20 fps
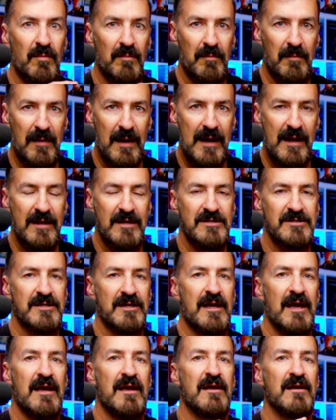manage the
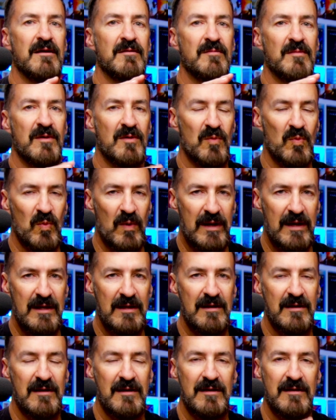game and
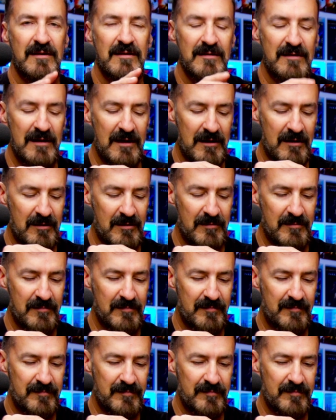win, and